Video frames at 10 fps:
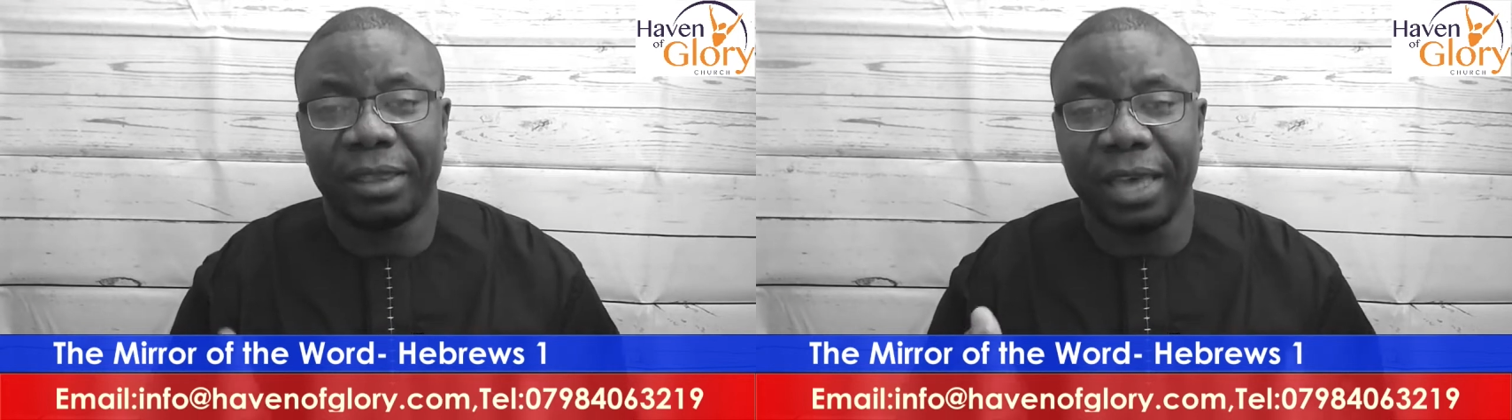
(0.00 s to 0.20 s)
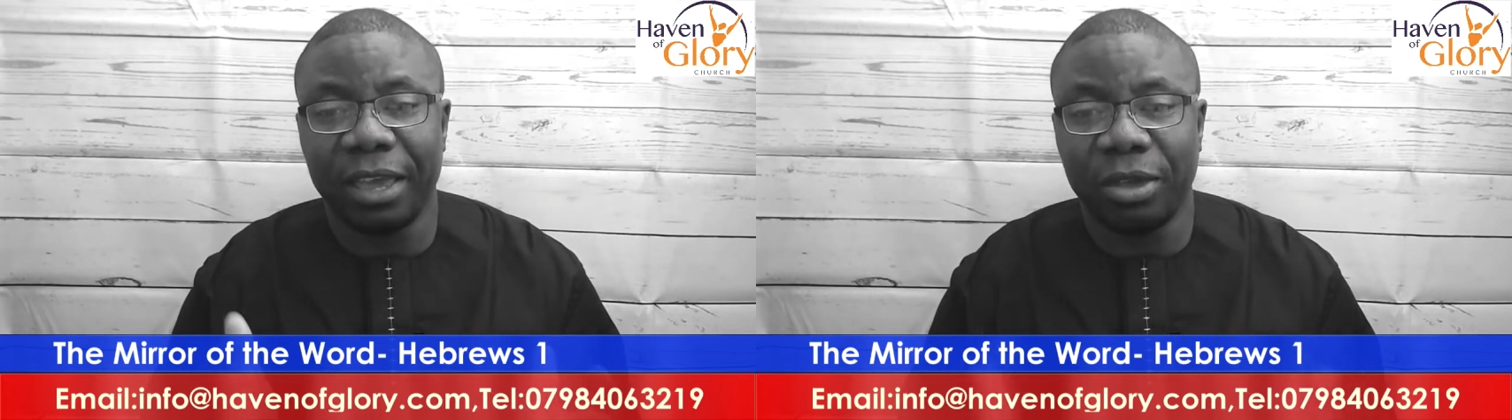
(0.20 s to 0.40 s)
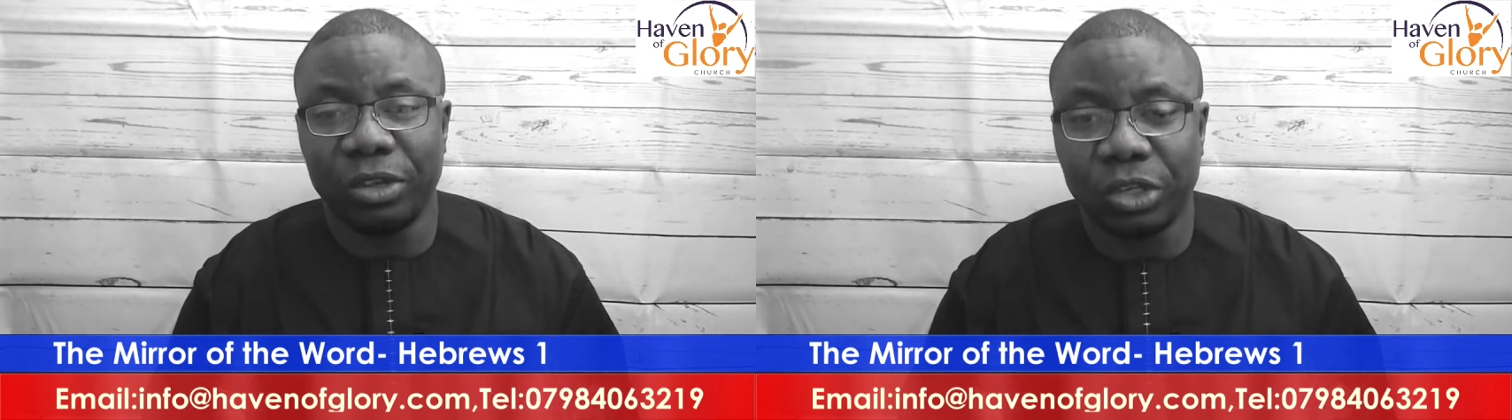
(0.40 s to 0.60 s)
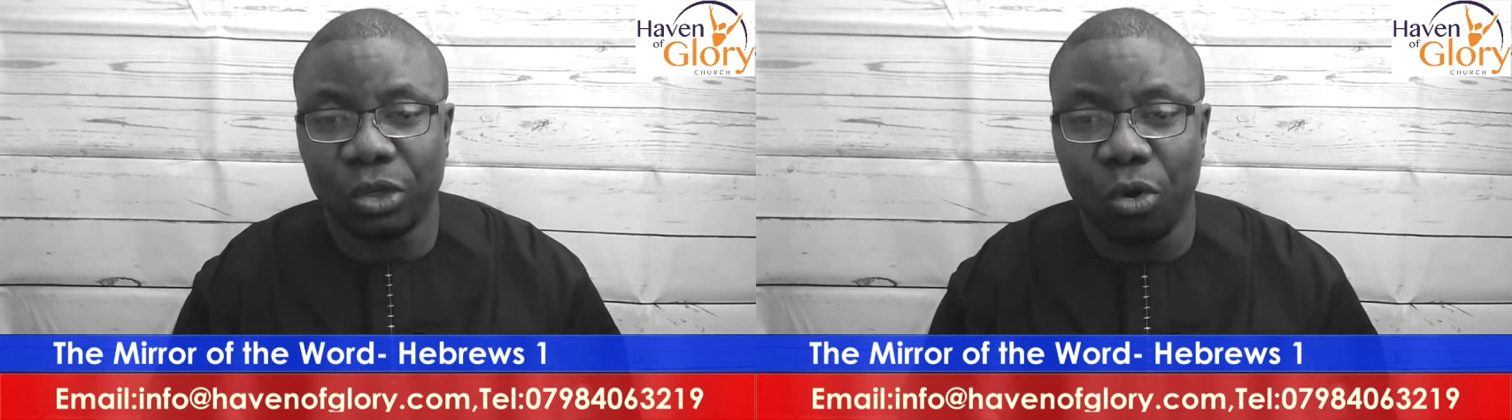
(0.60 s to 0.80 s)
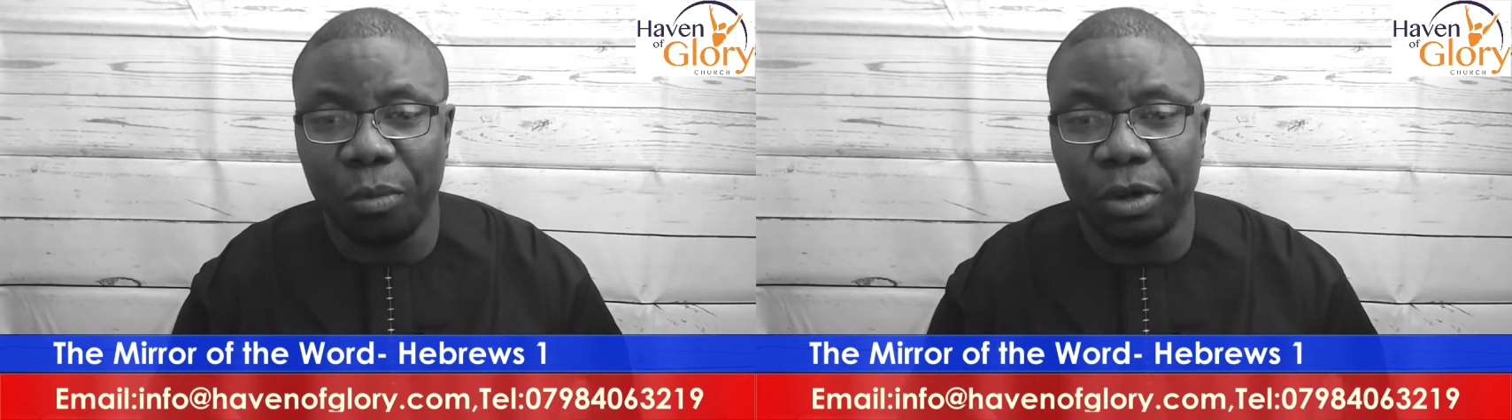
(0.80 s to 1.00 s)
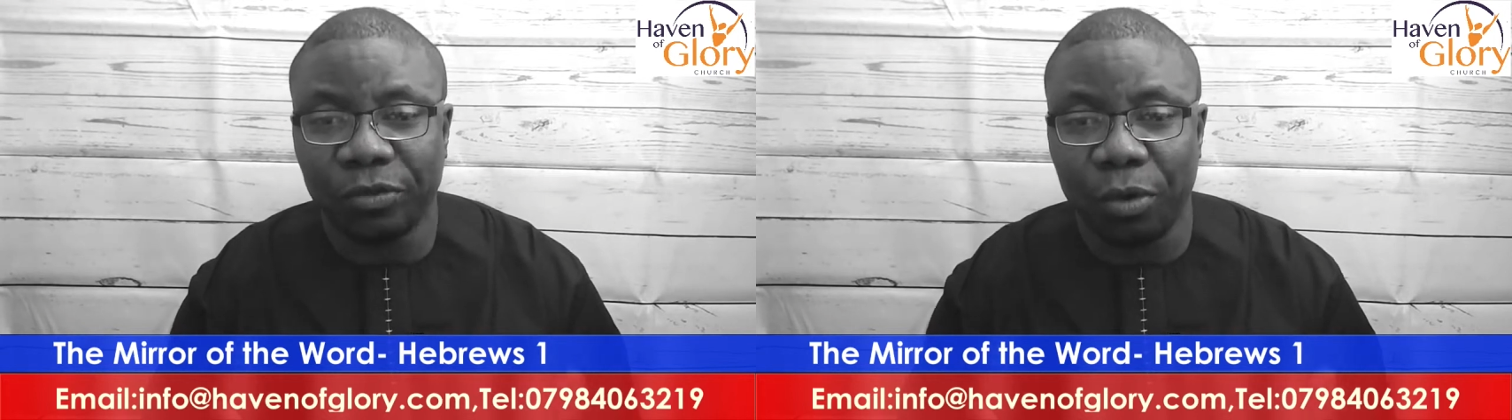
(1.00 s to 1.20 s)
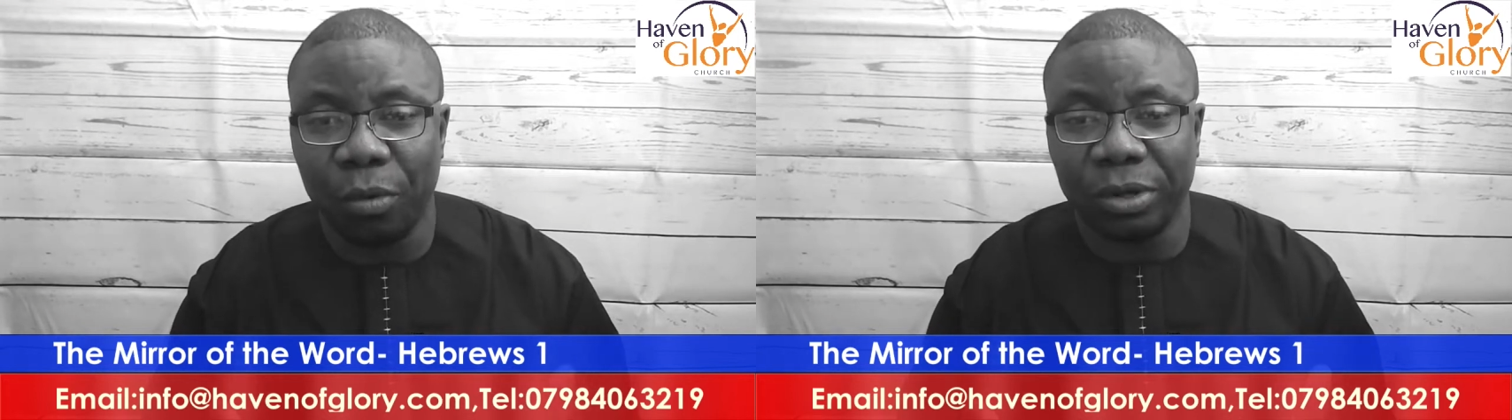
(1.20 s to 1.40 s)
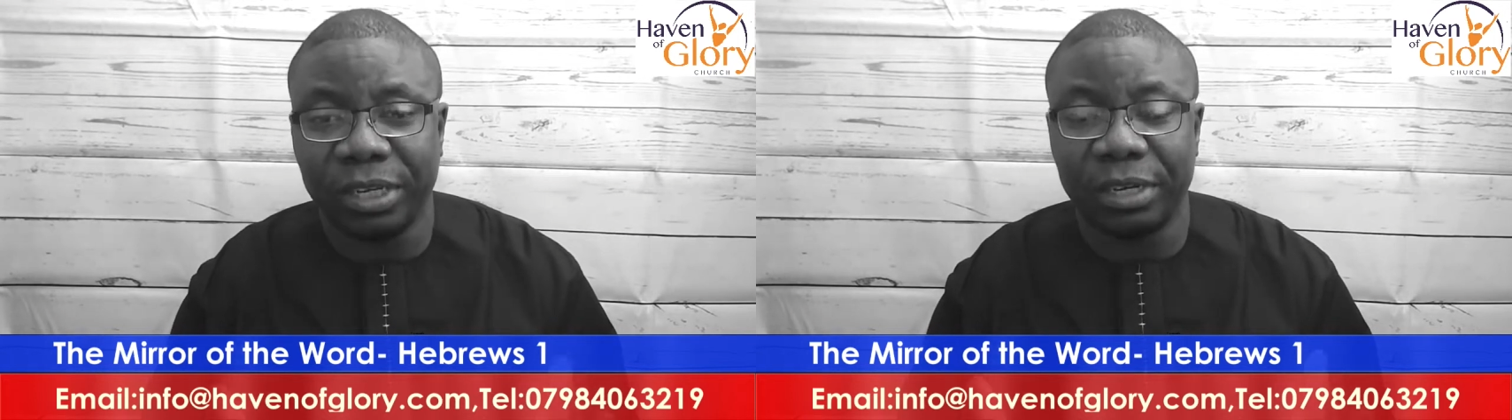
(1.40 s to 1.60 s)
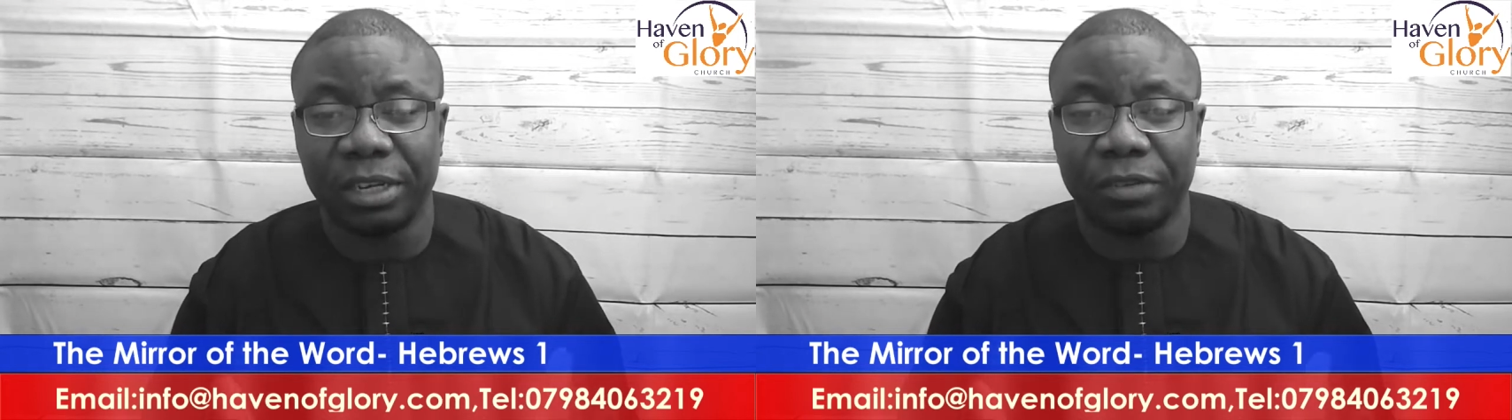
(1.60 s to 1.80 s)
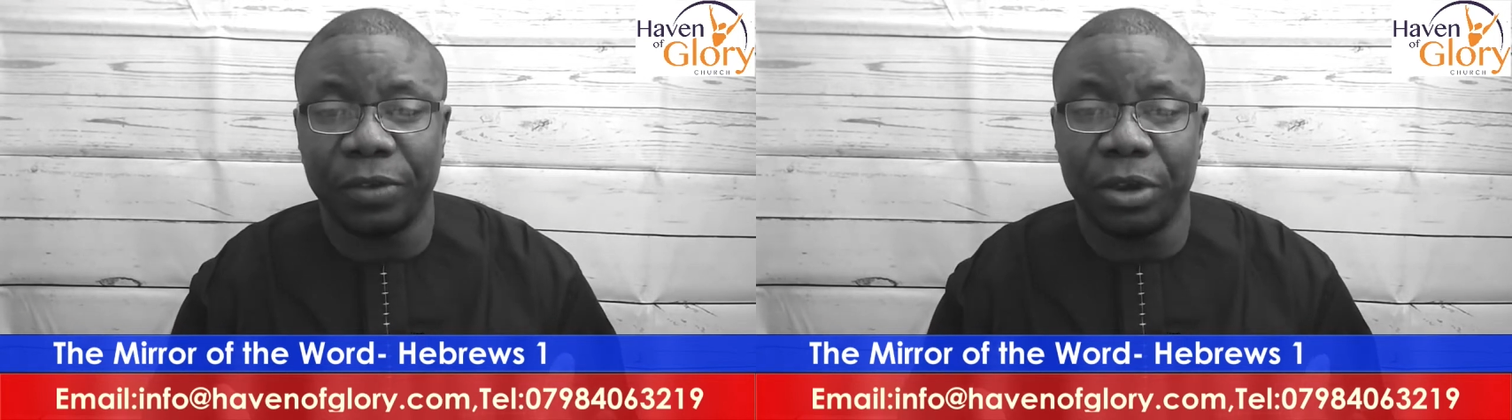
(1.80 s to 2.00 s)
Thank you so much for watching
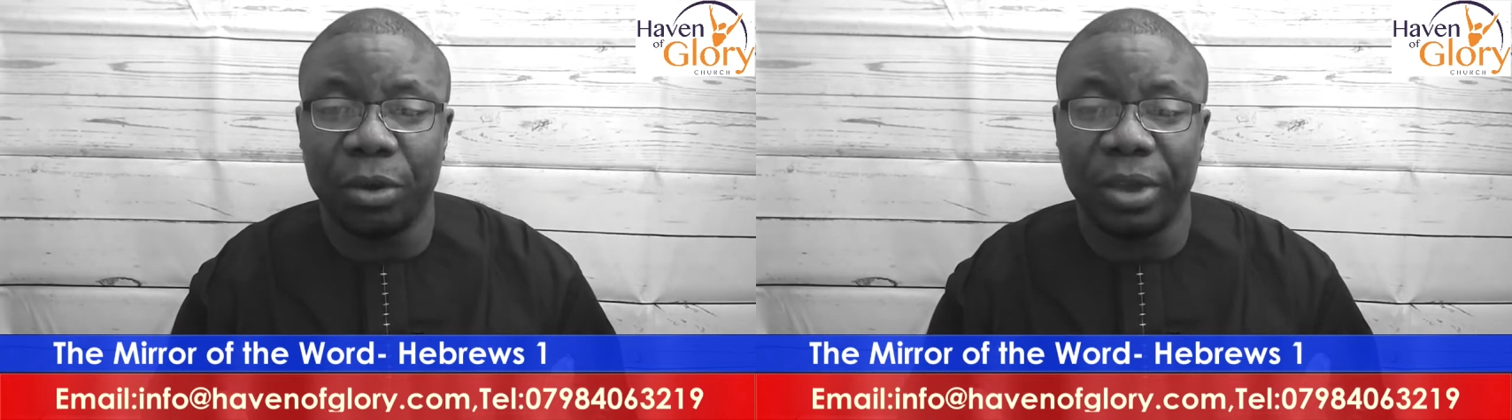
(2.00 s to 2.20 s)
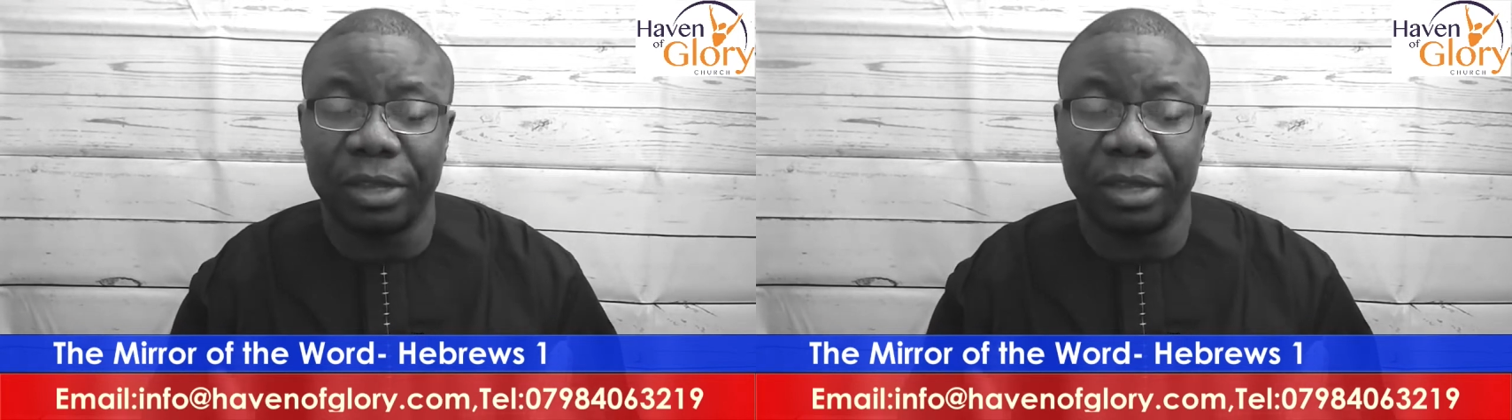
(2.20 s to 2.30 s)
this video.